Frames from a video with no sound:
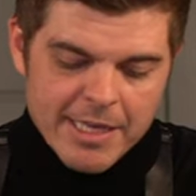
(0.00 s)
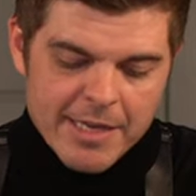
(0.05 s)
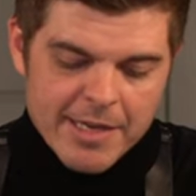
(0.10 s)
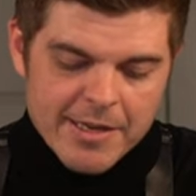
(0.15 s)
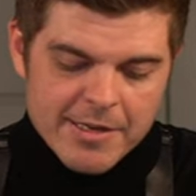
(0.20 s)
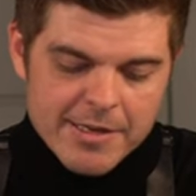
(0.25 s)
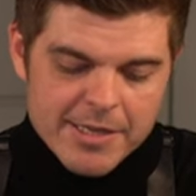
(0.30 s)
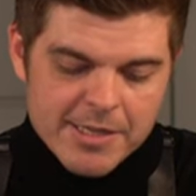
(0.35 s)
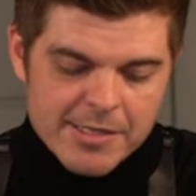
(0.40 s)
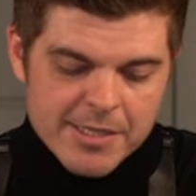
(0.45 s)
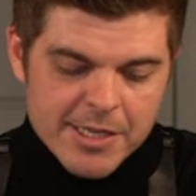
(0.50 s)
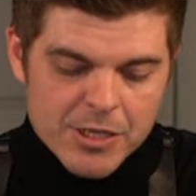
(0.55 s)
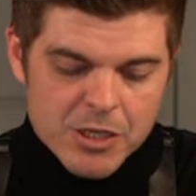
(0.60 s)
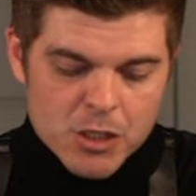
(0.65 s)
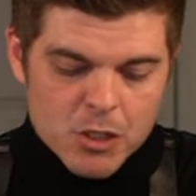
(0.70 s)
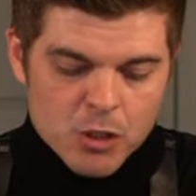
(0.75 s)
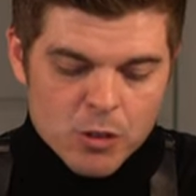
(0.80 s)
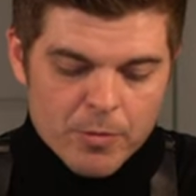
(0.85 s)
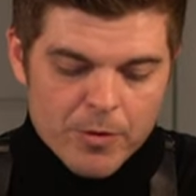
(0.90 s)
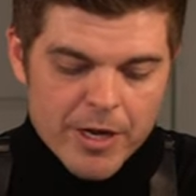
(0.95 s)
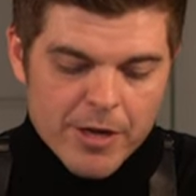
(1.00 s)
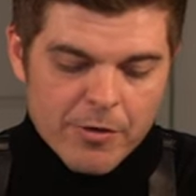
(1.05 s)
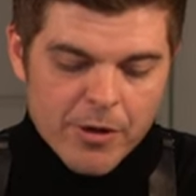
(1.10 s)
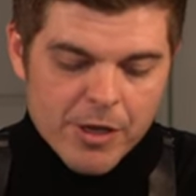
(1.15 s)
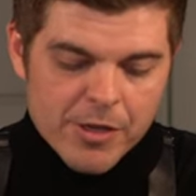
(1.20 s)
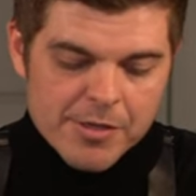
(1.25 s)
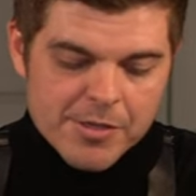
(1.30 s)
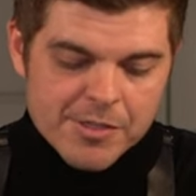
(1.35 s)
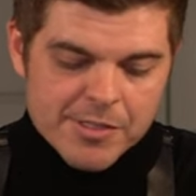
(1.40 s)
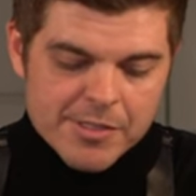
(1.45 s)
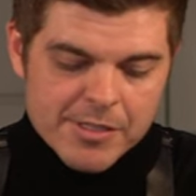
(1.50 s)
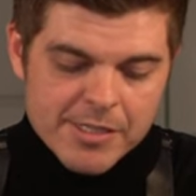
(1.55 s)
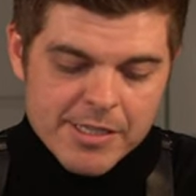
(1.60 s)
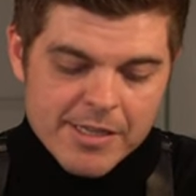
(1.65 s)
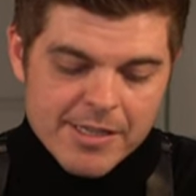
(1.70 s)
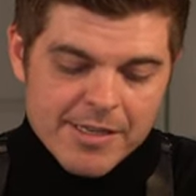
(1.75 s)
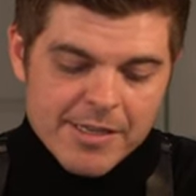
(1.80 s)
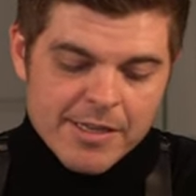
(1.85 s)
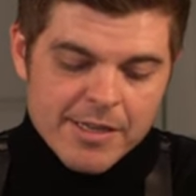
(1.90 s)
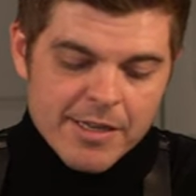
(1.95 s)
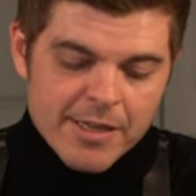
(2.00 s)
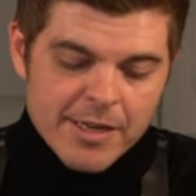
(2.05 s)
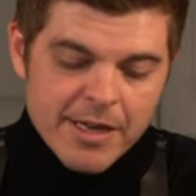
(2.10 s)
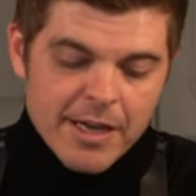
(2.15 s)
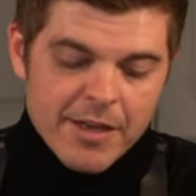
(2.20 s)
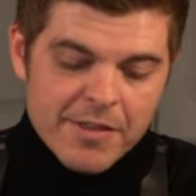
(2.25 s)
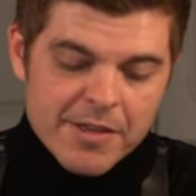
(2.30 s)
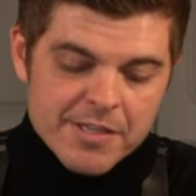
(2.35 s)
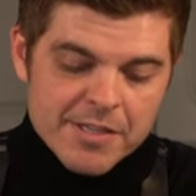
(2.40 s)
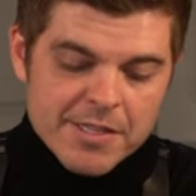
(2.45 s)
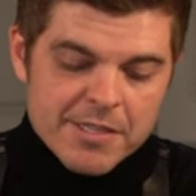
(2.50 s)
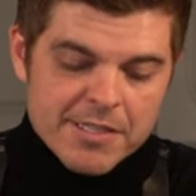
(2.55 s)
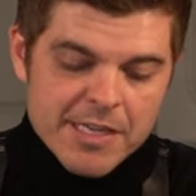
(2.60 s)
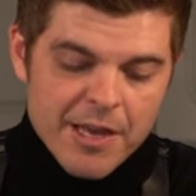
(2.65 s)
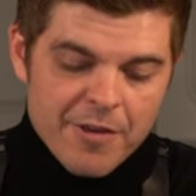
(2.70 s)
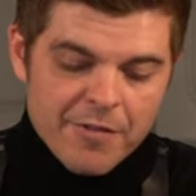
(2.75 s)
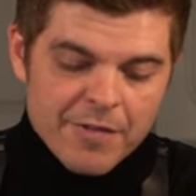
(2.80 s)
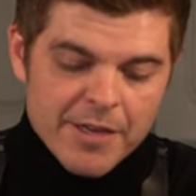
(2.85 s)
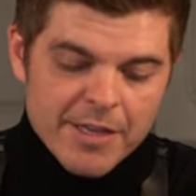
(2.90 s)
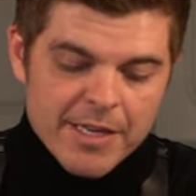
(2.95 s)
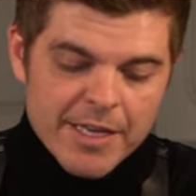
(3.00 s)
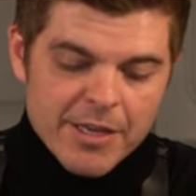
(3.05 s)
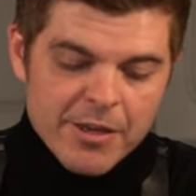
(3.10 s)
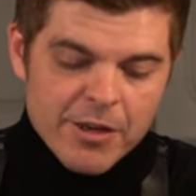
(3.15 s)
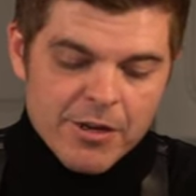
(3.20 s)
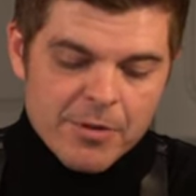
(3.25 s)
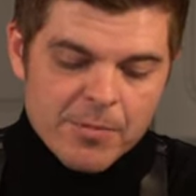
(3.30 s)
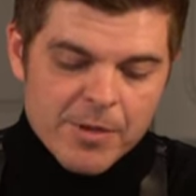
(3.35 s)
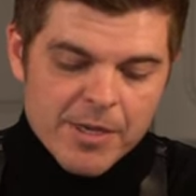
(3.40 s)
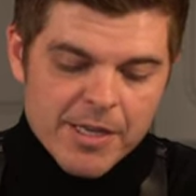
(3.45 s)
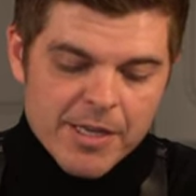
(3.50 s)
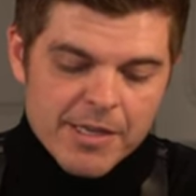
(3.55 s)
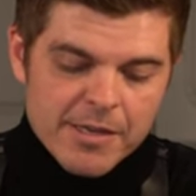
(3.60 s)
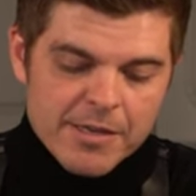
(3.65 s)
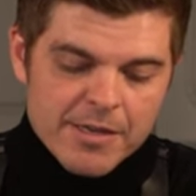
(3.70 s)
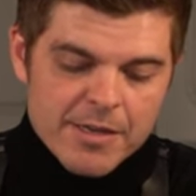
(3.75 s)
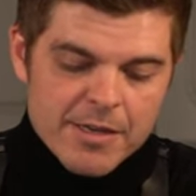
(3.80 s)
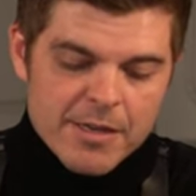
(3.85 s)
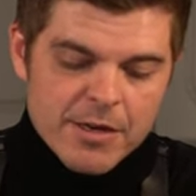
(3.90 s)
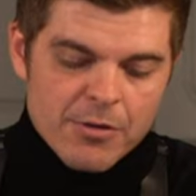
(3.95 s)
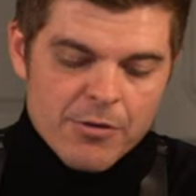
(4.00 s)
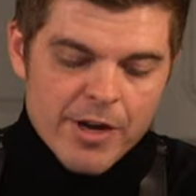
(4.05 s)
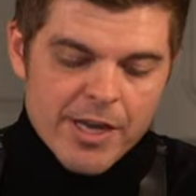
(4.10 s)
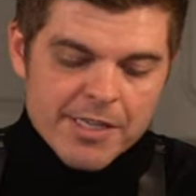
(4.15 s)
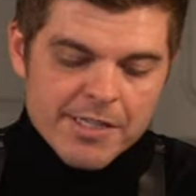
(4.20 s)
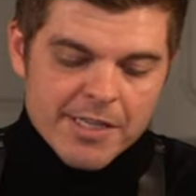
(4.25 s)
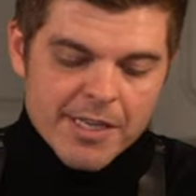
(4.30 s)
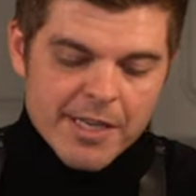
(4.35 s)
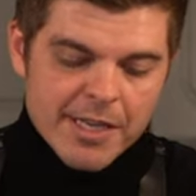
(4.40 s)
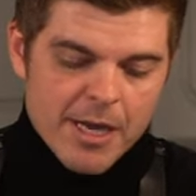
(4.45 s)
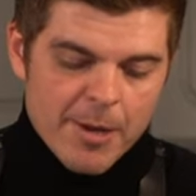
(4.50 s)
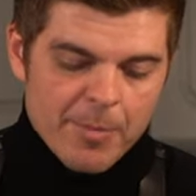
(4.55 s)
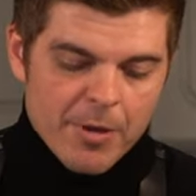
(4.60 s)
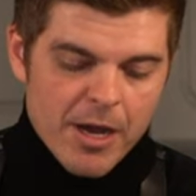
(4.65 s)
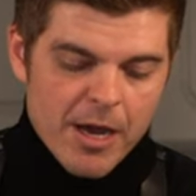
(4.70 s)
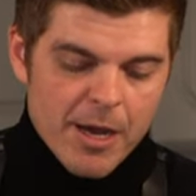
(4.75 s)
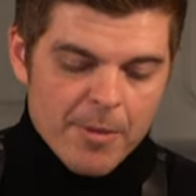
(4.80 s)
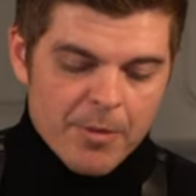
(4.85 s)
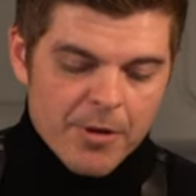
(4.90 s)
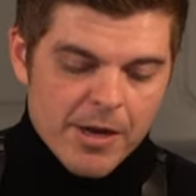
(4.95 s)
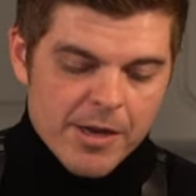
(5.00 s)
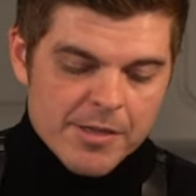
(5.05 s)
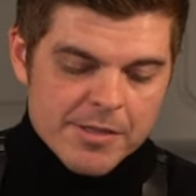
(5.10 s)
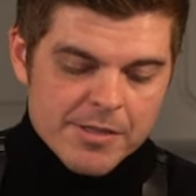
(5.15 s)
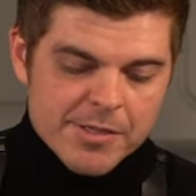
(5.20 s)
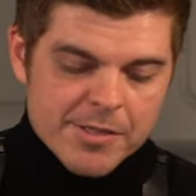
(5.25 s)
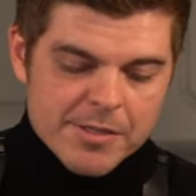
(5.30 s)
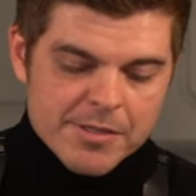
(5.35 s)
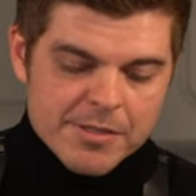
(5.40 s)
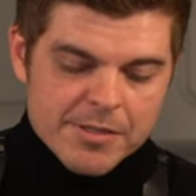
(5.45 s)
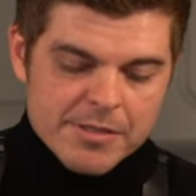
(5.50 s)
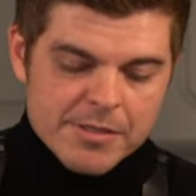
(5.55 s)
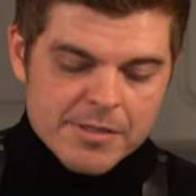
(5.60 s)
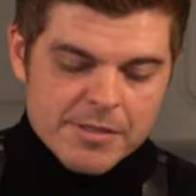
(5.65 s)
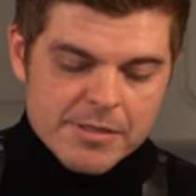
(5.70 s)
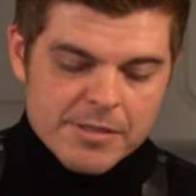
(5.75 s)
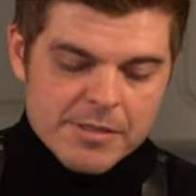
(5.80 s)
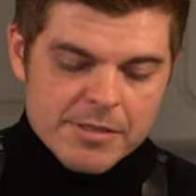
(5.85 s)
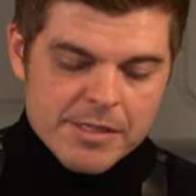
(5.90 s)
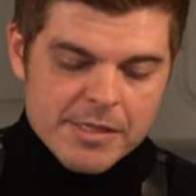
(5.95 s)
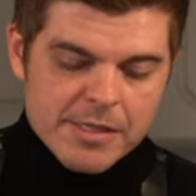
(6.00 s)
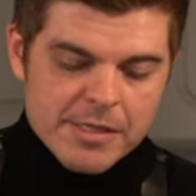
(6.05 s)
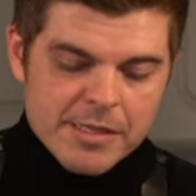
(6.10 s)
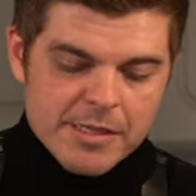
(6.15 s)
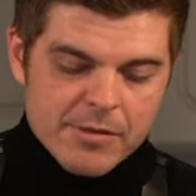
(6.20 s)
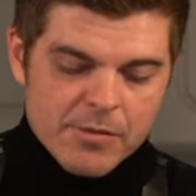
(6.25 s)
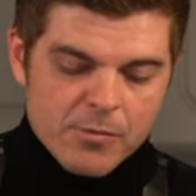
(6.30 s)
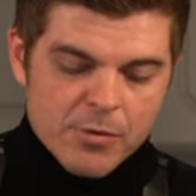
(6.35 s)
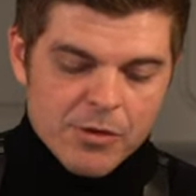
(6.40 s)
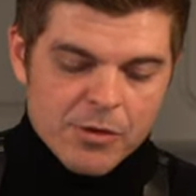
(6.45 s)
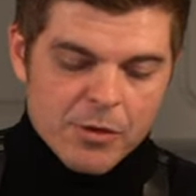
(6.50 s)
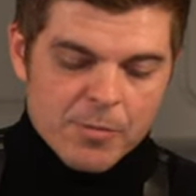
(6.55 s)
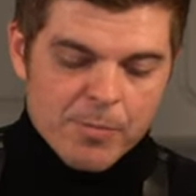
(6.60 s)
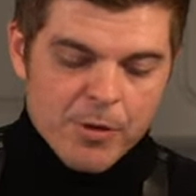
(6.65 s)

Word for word: here is a strawberry rose. Now this is definitely gonna be raising a couple eyebrows with your